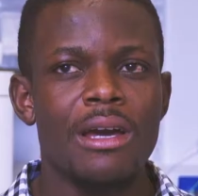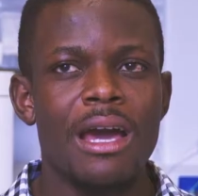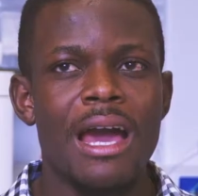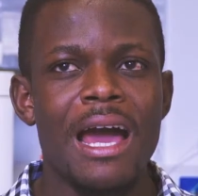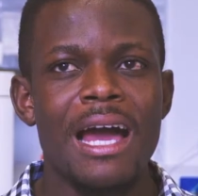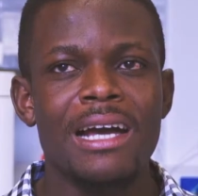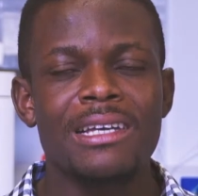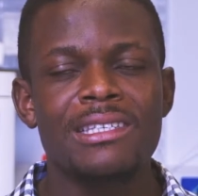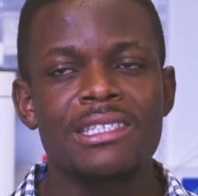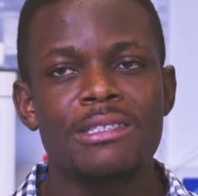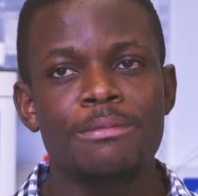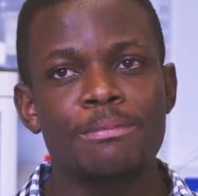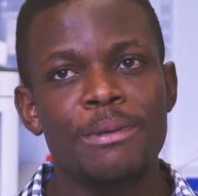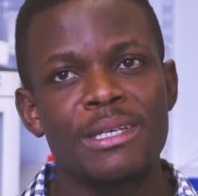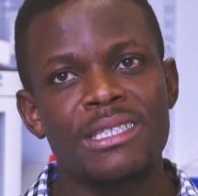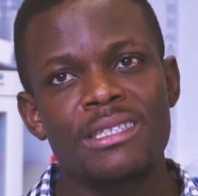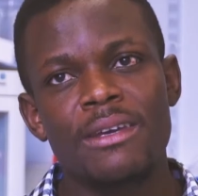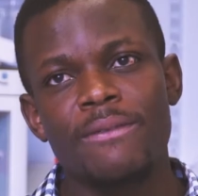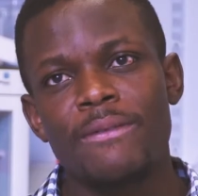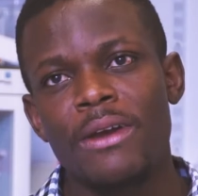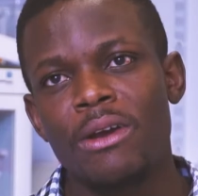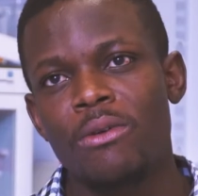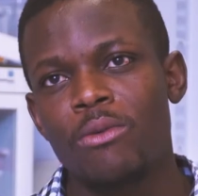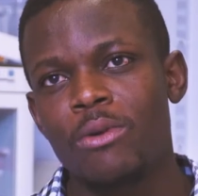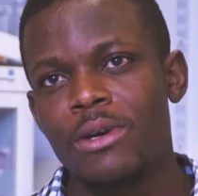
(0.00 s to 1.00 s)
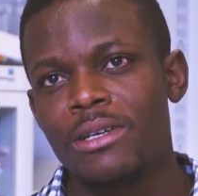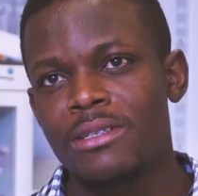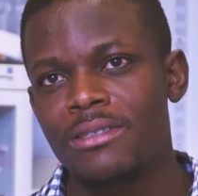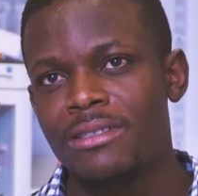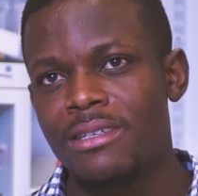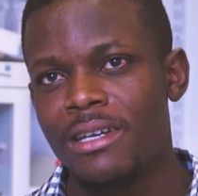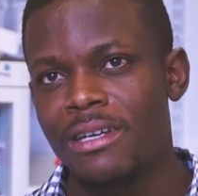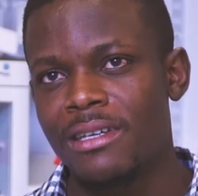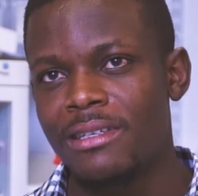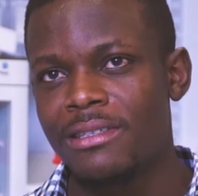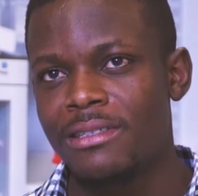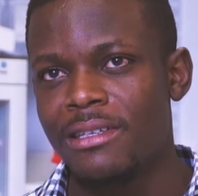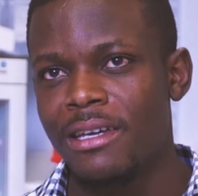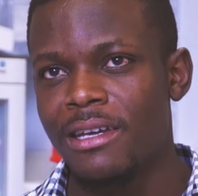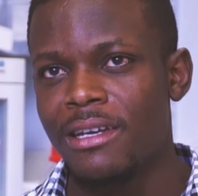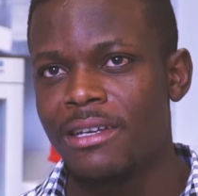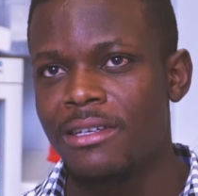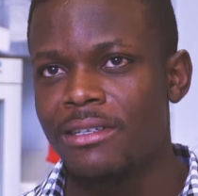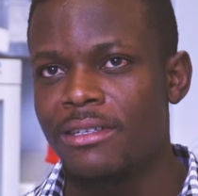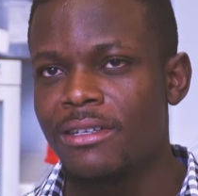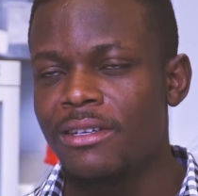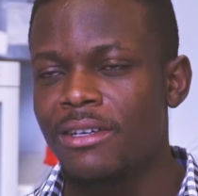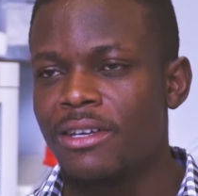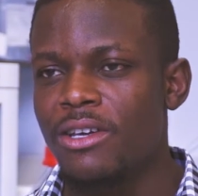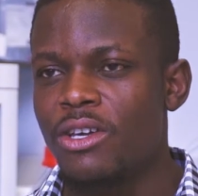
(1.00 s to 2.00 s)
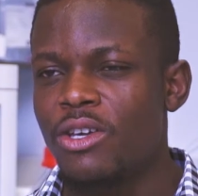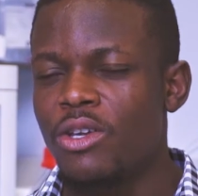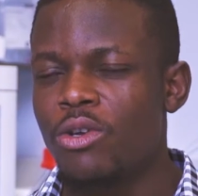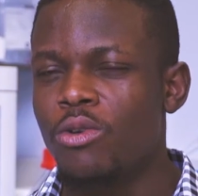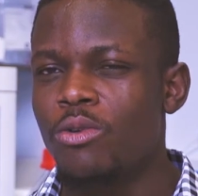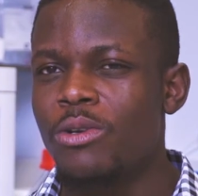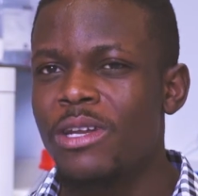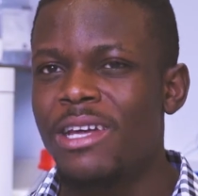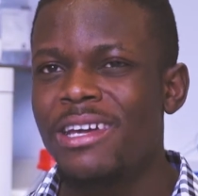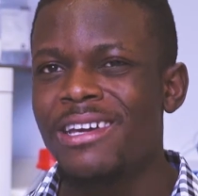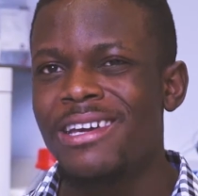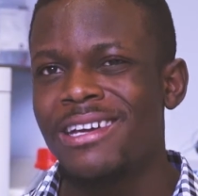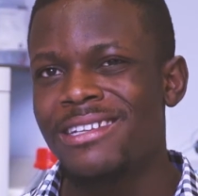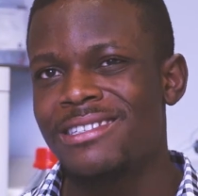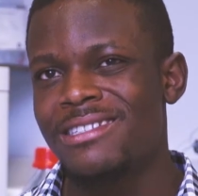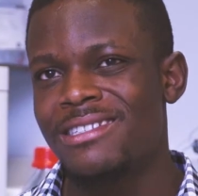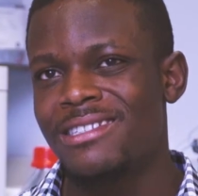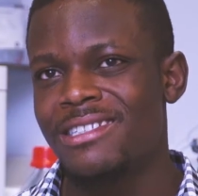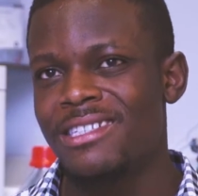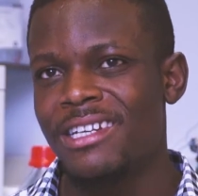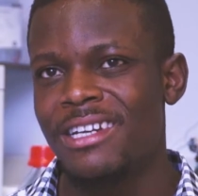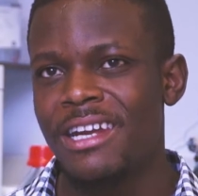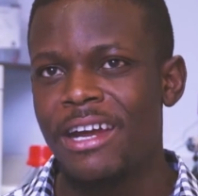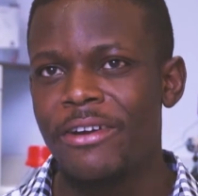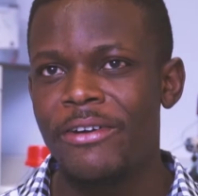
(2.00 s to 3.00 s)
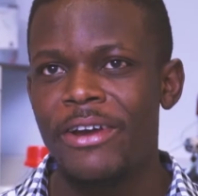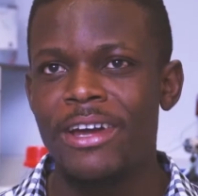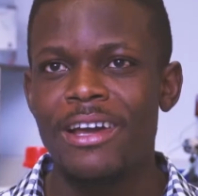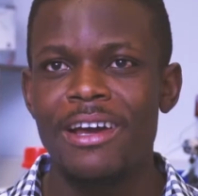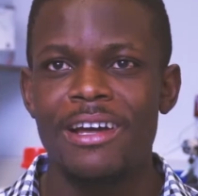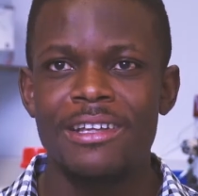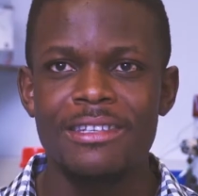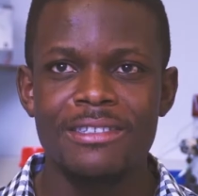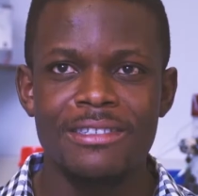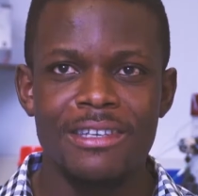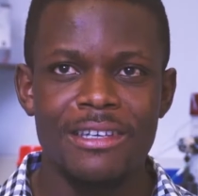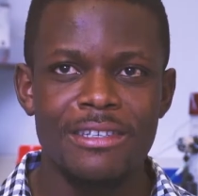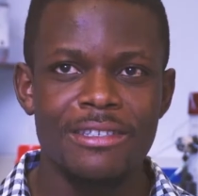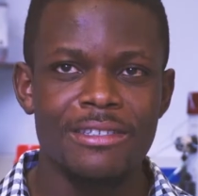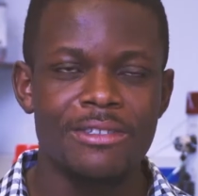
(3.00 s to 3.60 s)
ask specific questions and you wouldn't get generic answers.